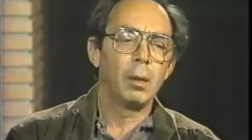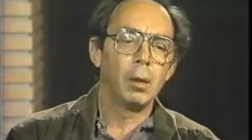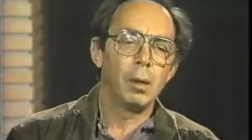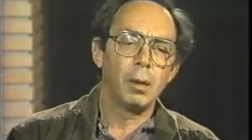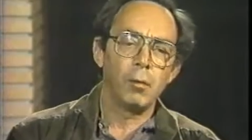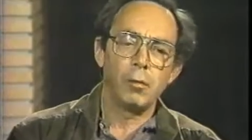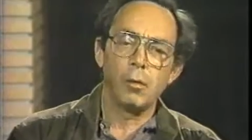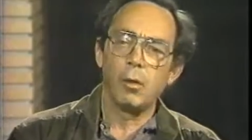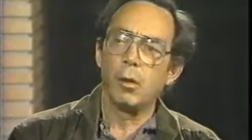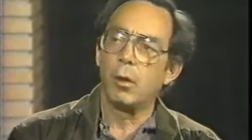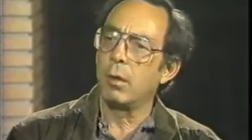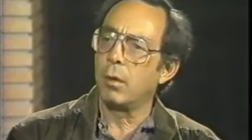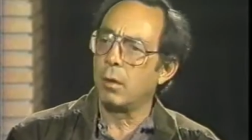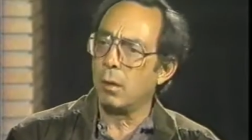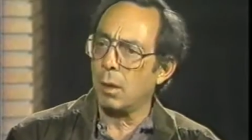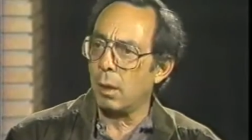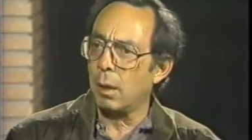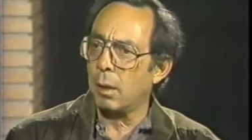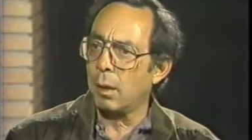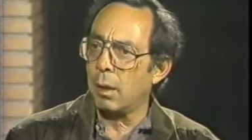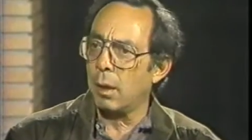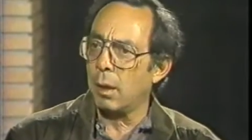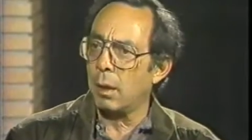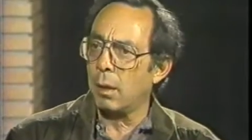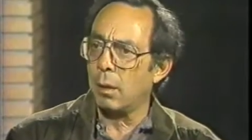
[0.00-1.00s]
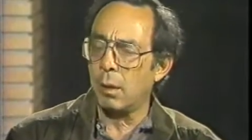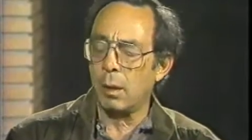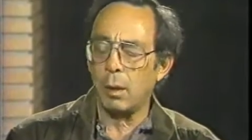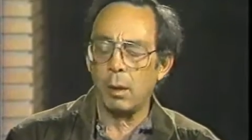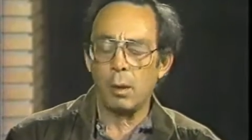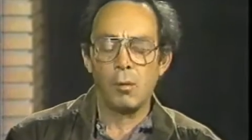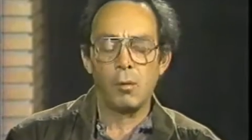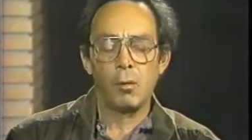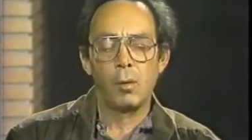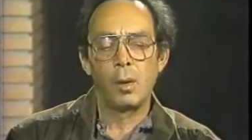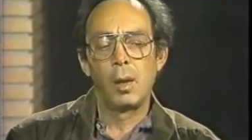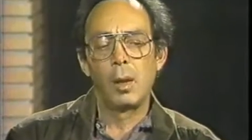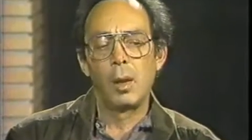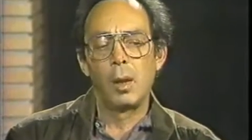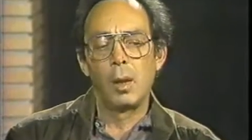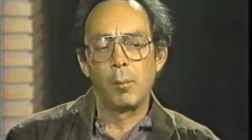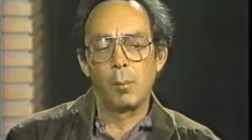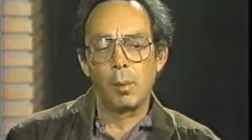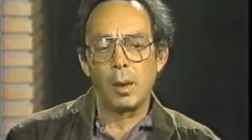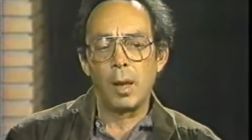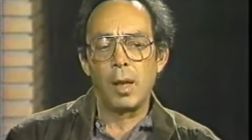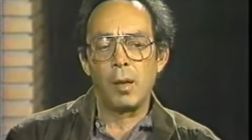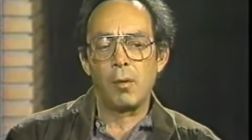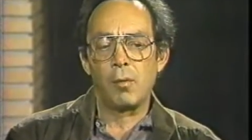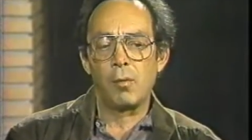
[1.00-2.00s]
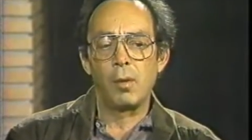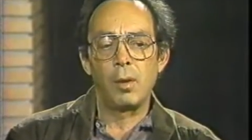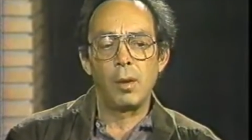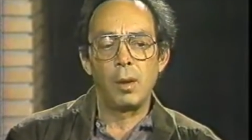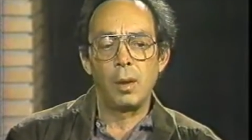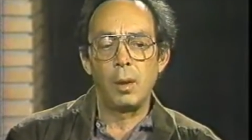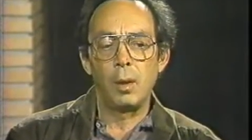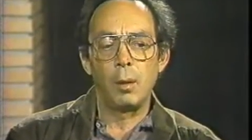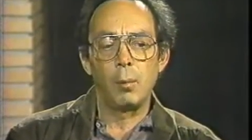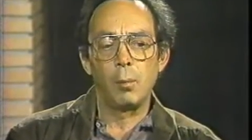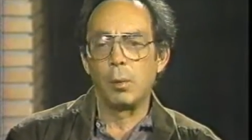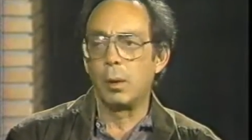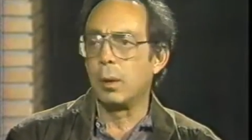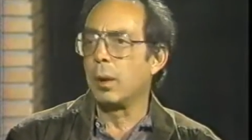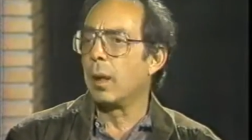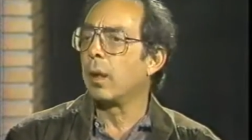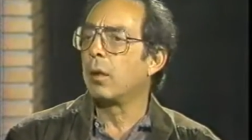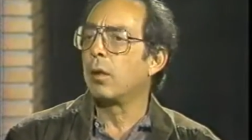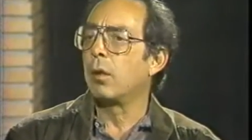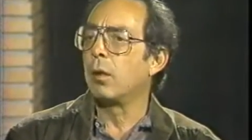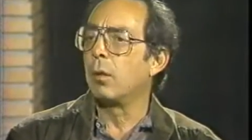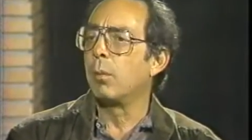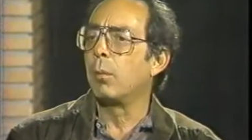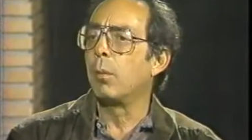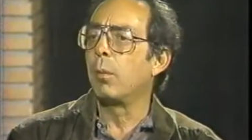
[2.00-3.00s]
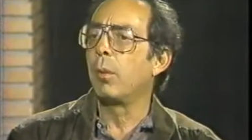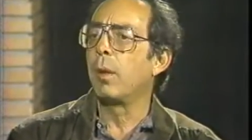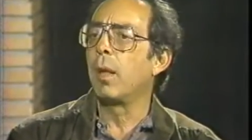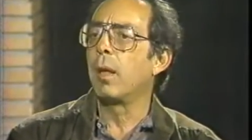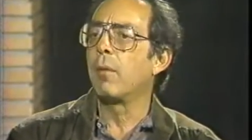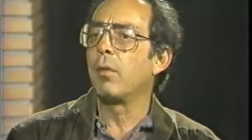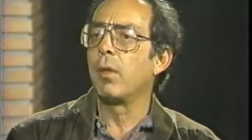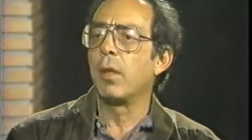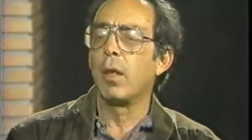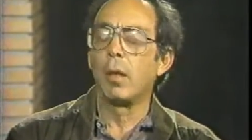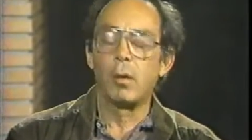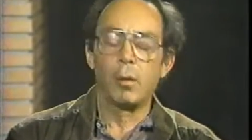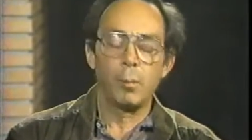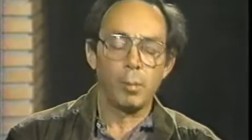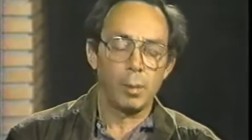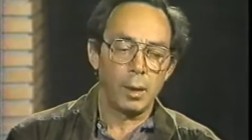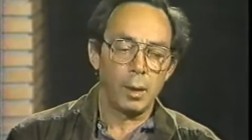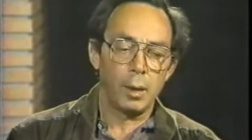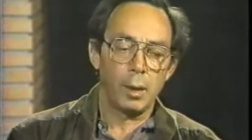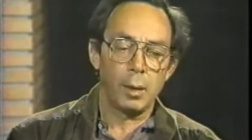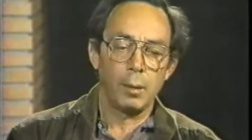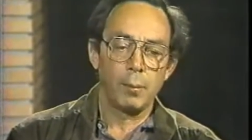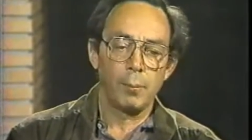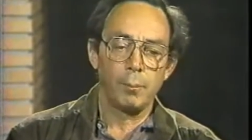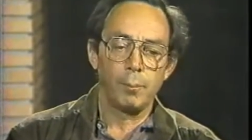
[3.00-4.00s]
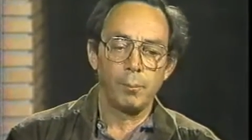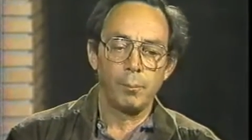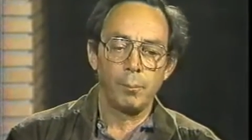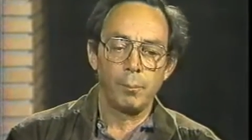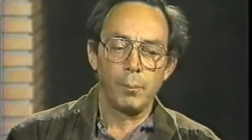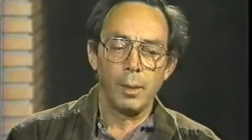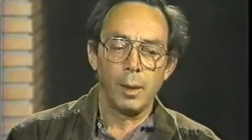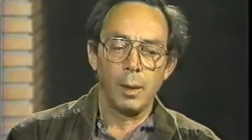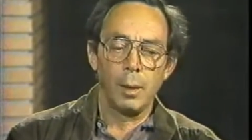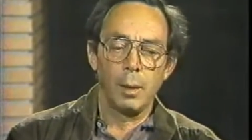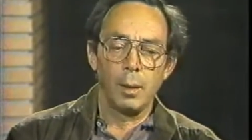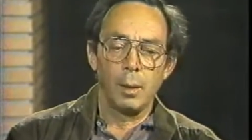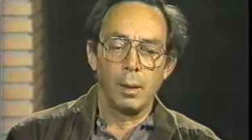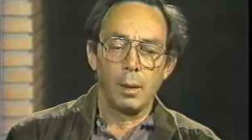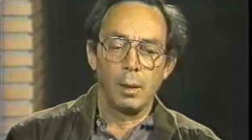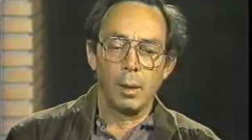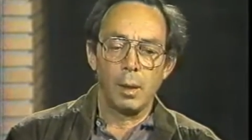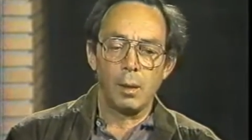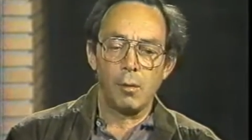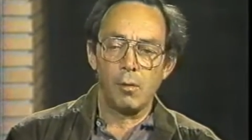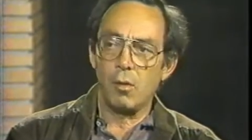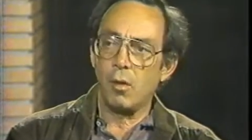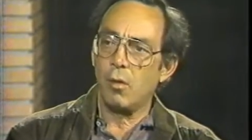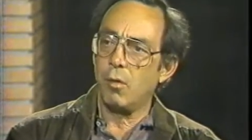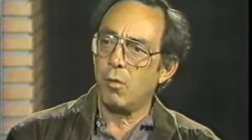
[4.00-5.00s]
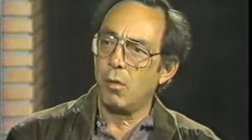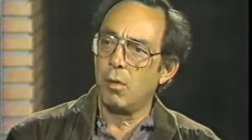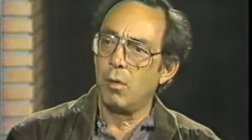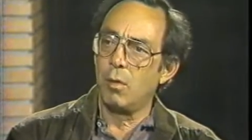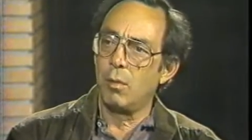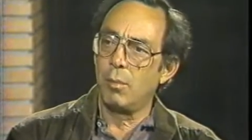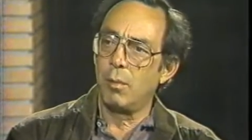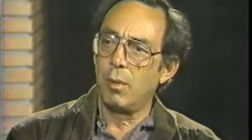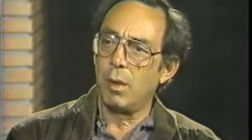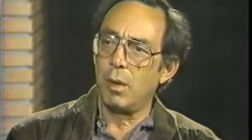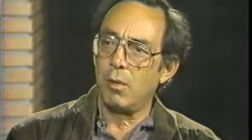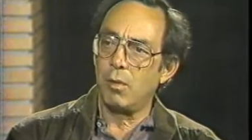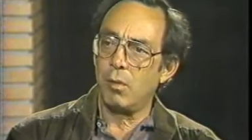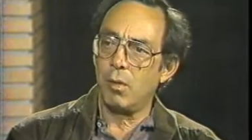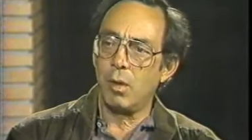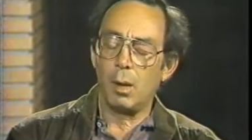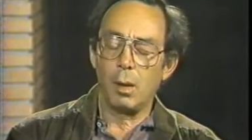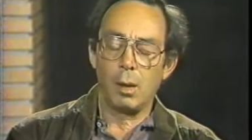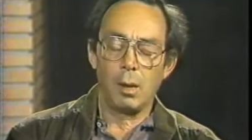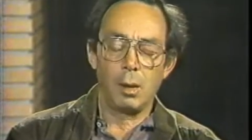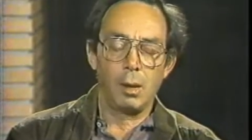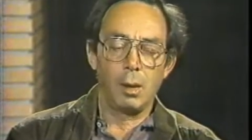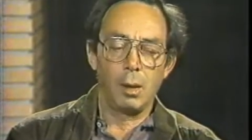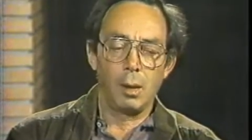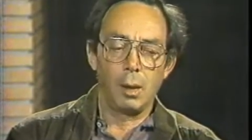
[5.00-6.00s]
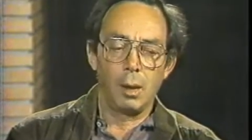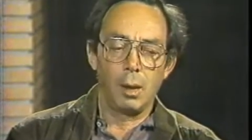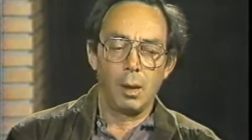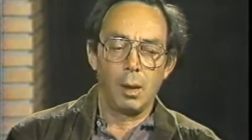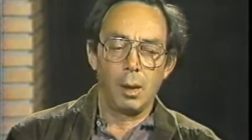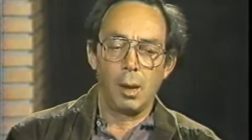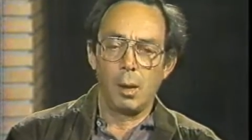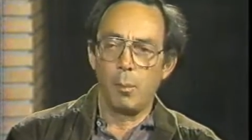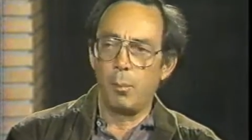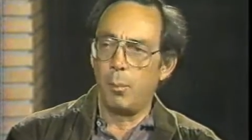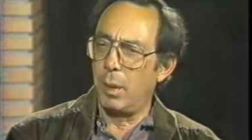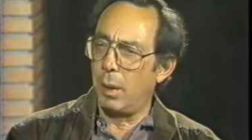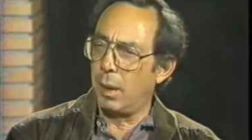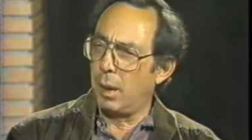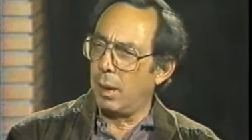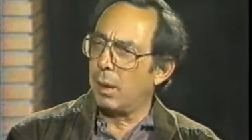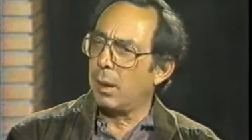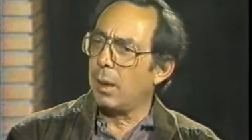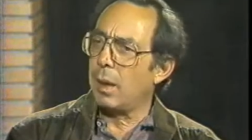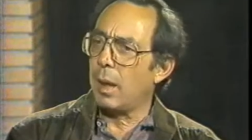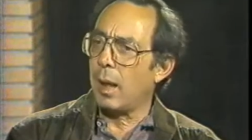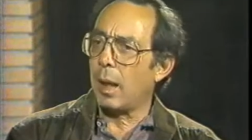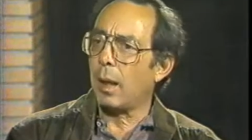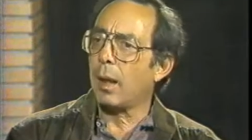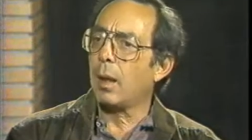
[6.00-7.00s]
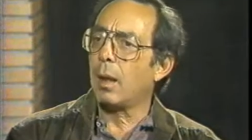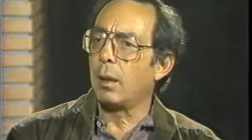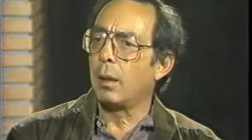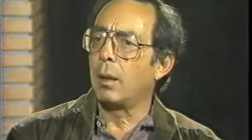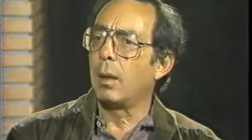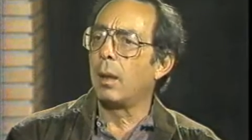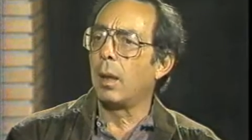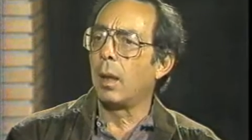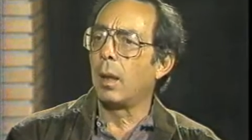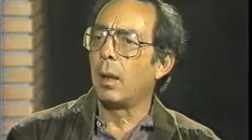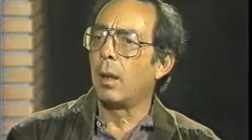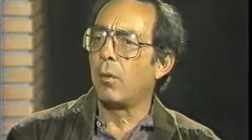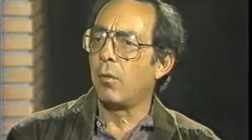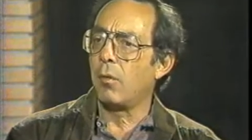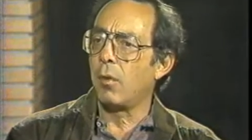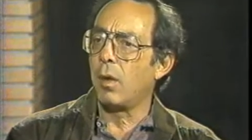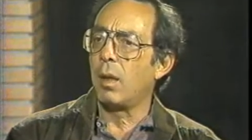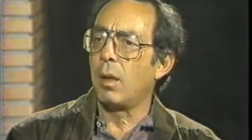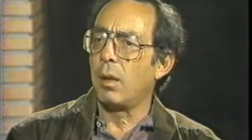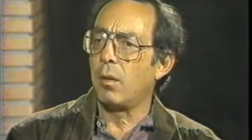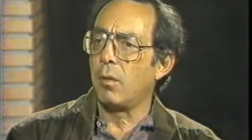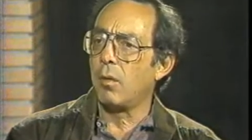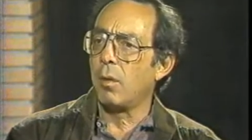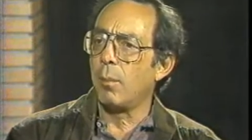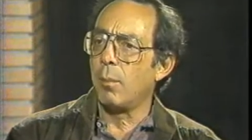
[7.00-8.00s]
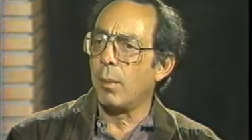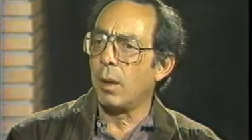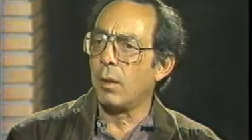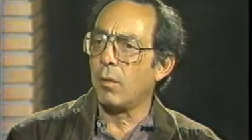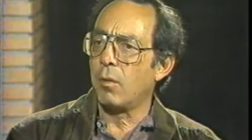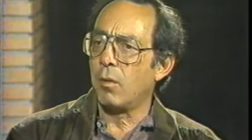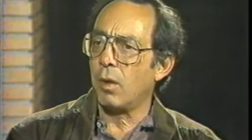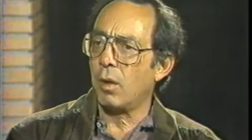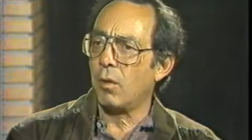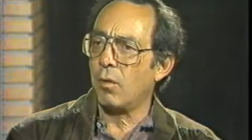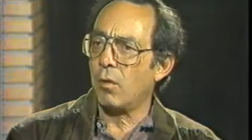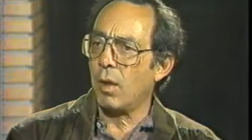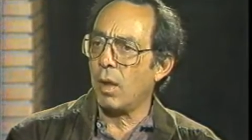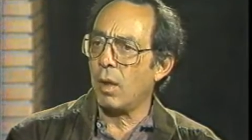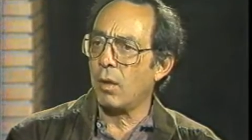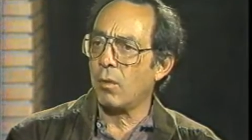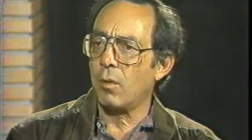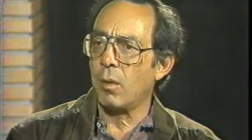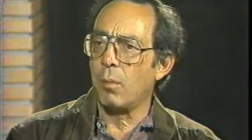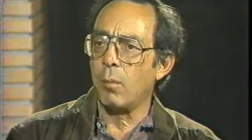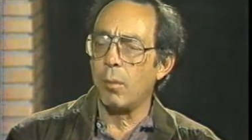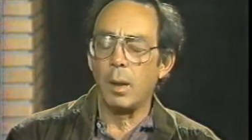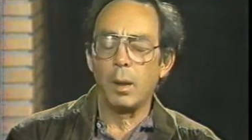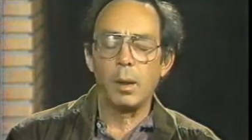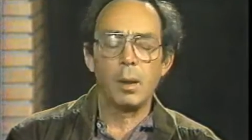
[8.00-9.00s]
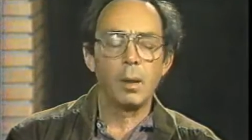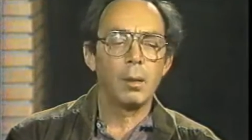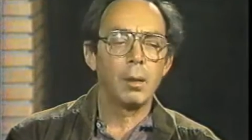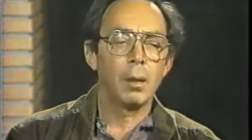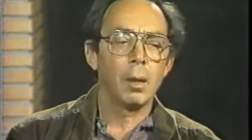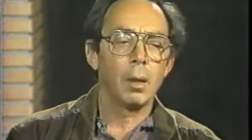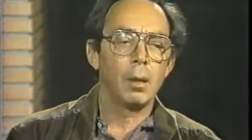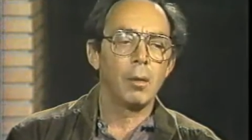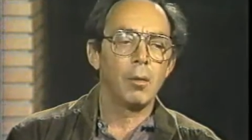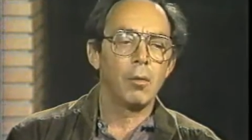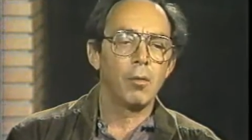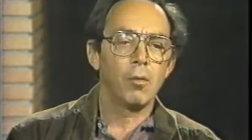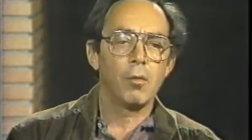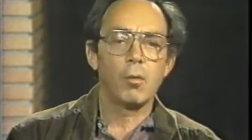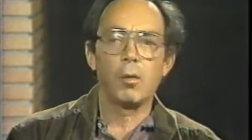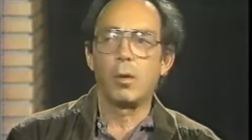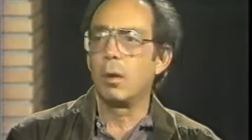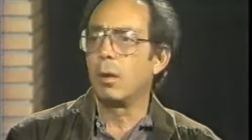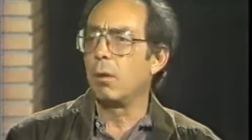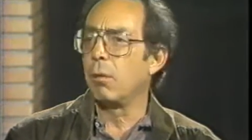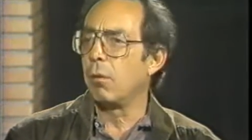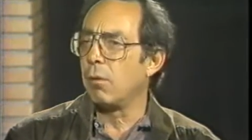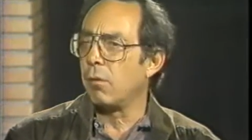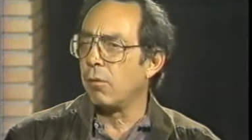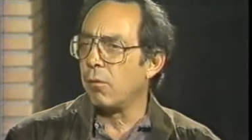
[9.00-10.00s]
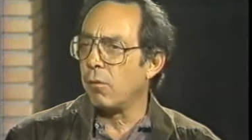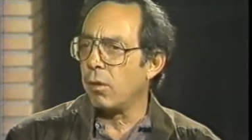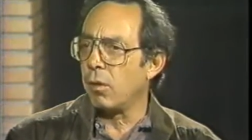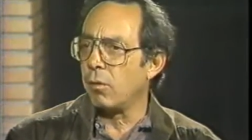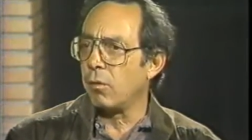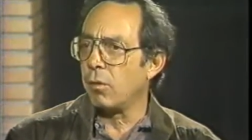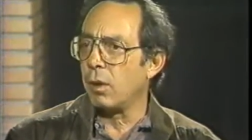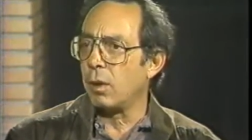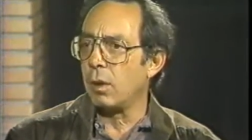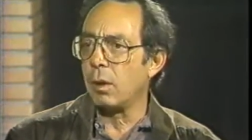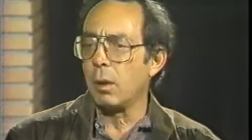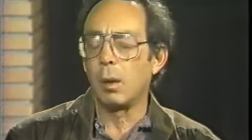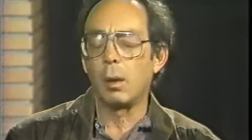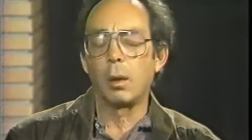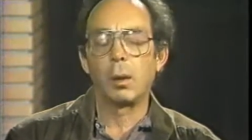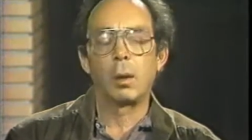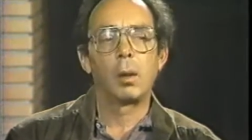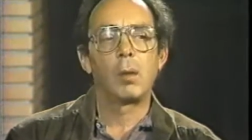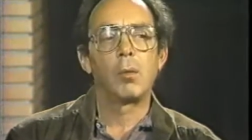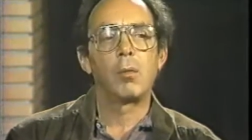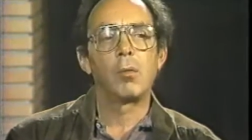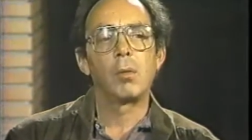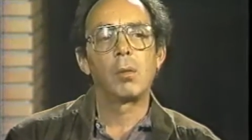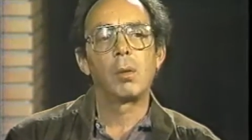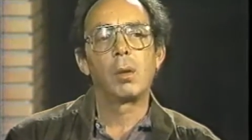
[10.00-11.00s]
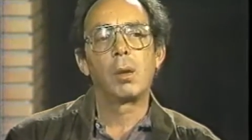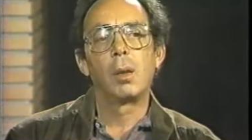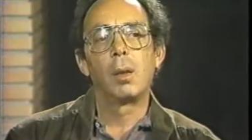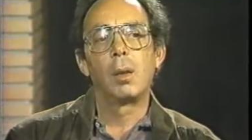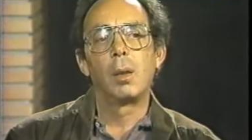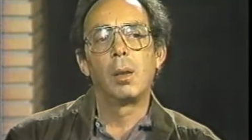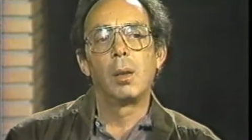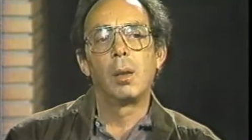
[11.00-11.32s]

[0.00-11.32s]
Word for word: and that if you're in target areas, blast and heat will get you. But we have another plan. Let's assume, they say, a big attack on the United States, about 6,000 megatons, 450 targets